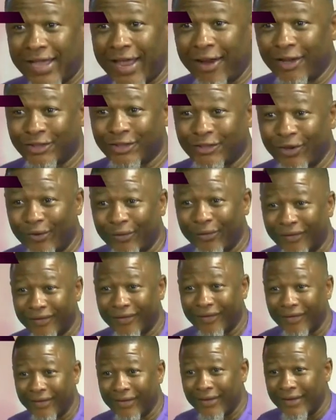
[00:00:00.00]
that not so?
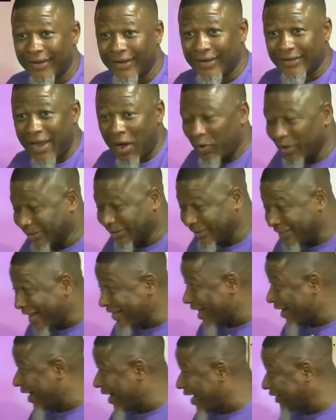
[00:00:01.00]
They will
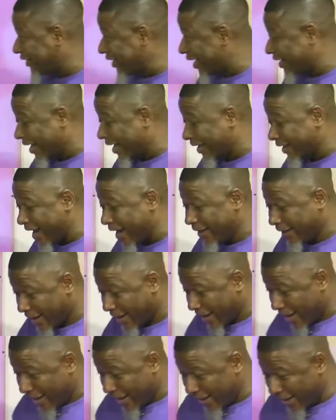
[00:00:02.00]
start another journey again.
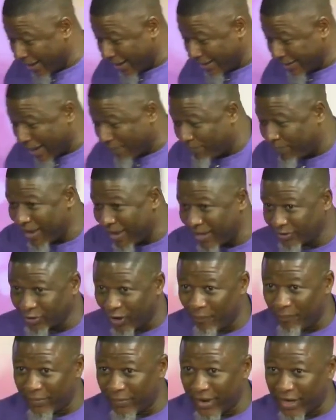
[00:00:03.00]
In the place
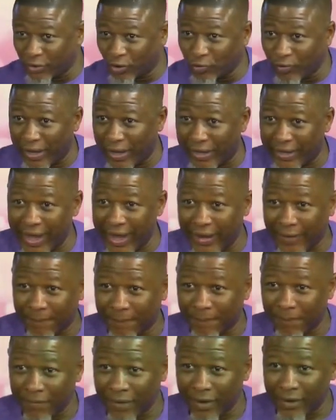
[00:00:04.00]
of breakthrough again,
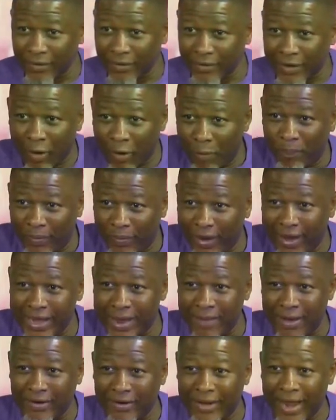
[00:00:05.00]
they will play
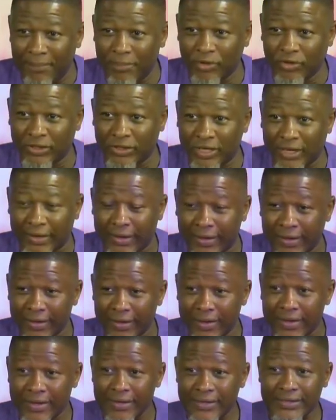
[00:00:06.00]
them another music.
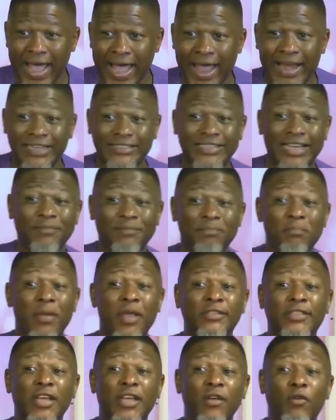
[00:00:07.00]
That is a
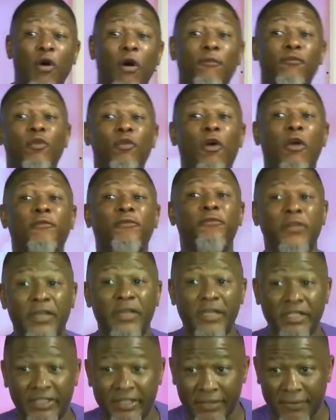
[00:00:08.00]
music of not
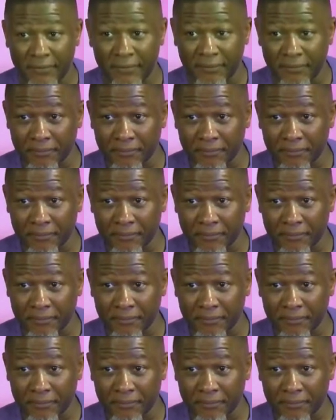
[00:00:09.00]
finishing.